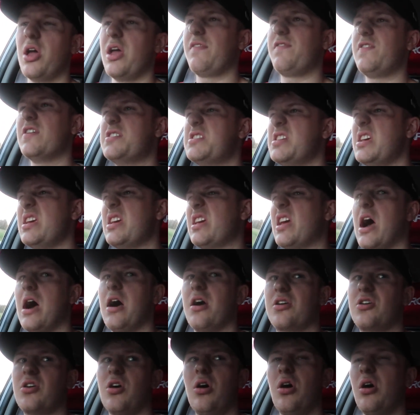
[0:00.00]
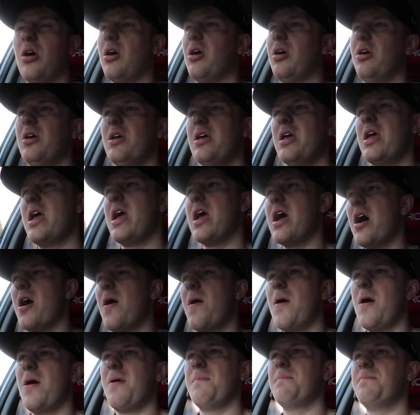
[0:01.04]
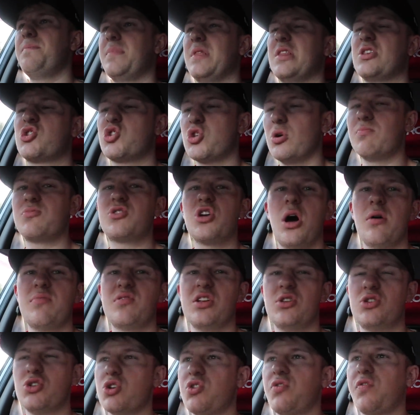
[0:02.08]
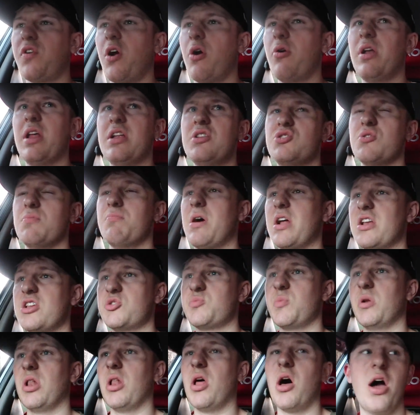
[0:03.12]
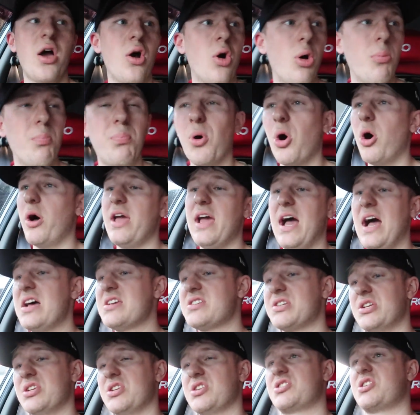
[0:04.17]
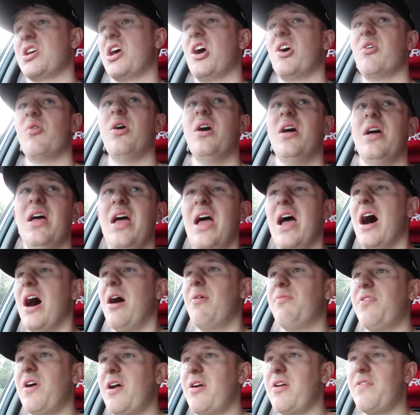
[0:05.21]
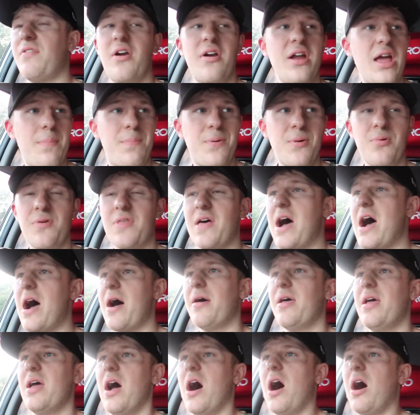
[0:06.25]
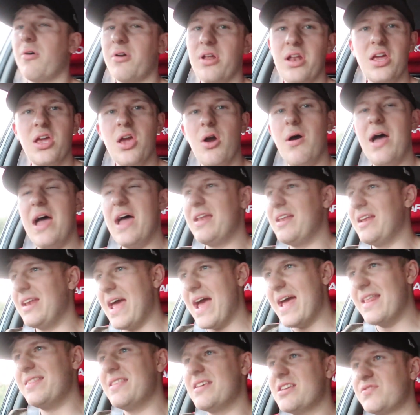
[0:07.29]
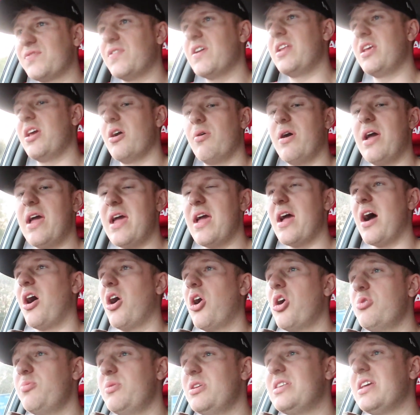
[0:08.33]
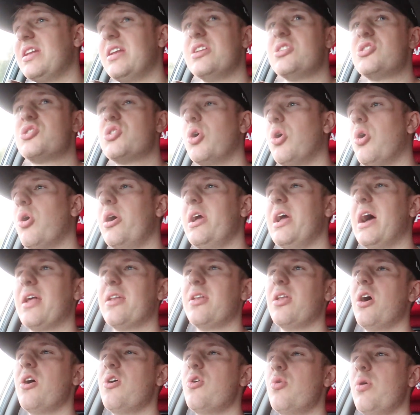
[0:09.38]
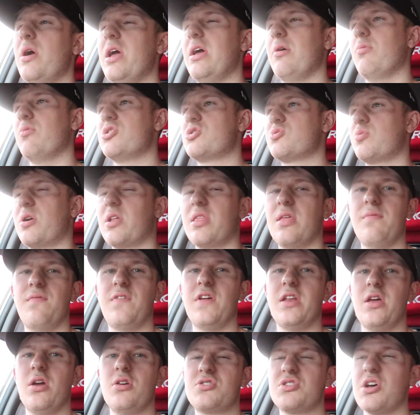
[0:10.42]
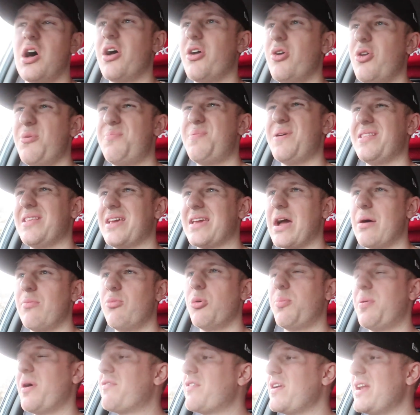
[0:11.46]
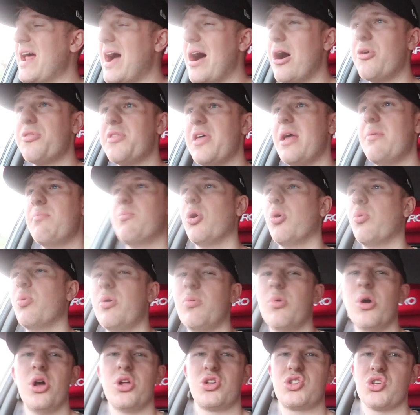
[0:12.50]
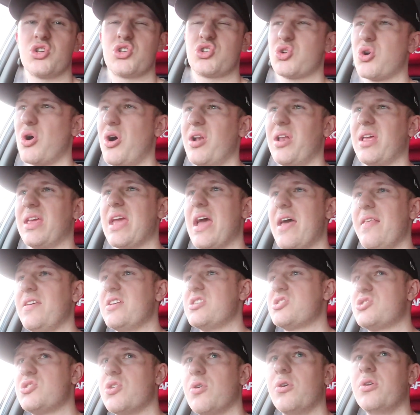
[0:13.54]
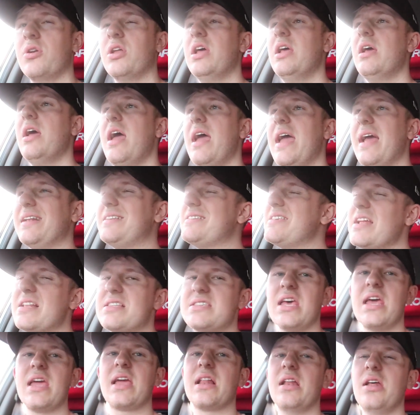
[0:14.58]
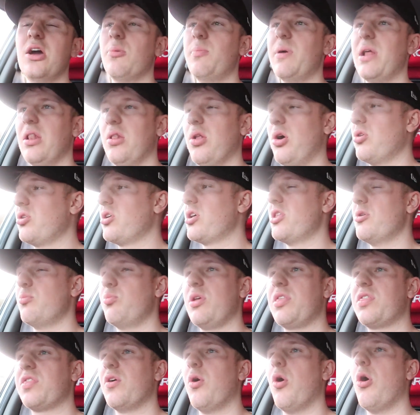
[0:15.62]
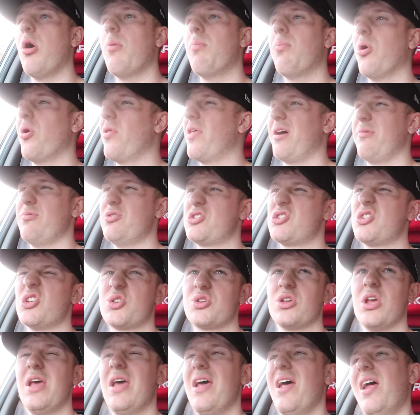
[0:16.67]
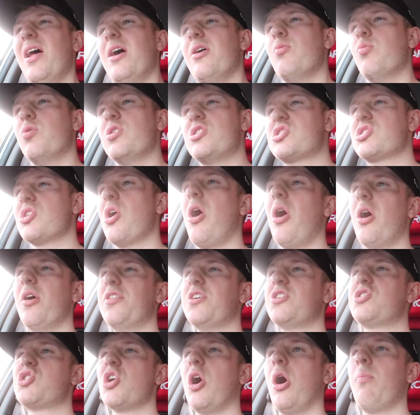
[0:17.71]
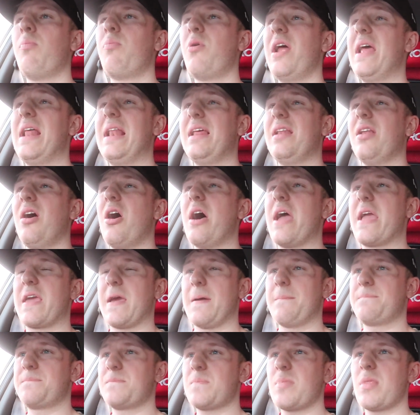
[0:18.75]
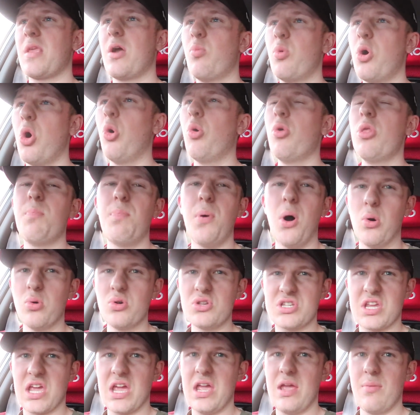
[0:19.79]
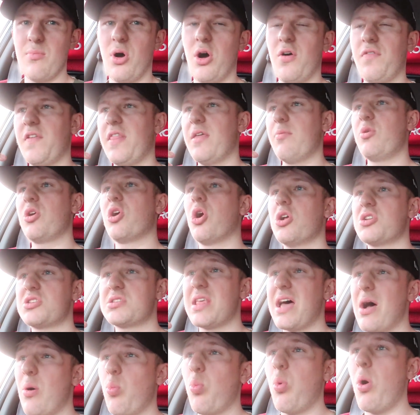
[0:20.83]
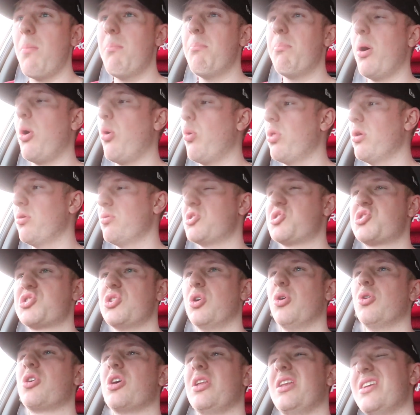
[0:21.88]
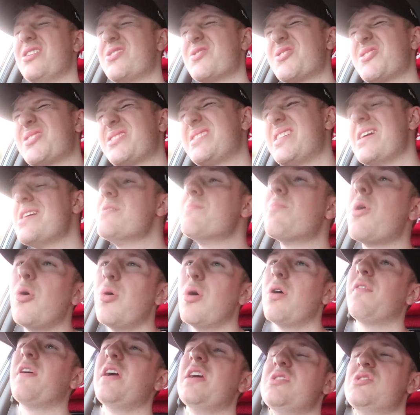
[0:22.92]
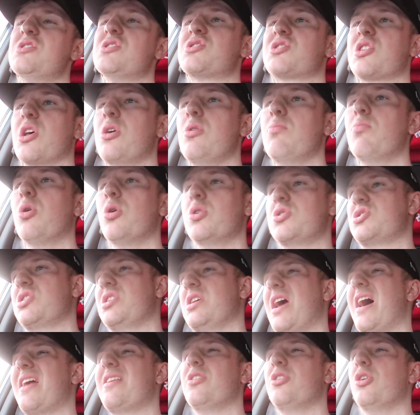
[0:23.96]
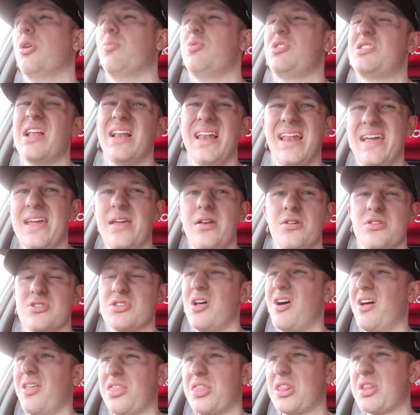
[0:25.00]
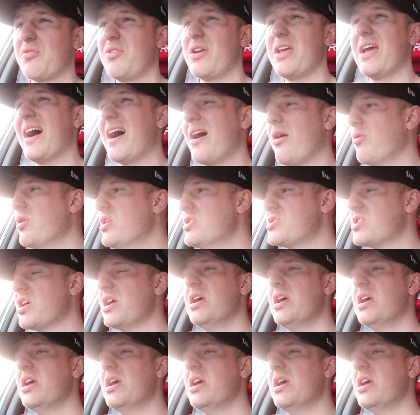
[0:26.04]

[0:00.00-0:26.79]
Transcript: that if you decat a car, sometimes it does throw an engine management light on, but it hasn't, so I'm very, very happy with that. I'm going to go ahead and end this video here. I hope you did enjoy. I know it was one of them videos that I only pick the camera up every now and then, but we were just trying to get this done. It did take a little bit longer than we thought, but that was just... We started the job really like all the bolts came off, and then we got to that one bolt that was stuck, and it just demotivates you so much, and it ended up delaying us like 3 hours,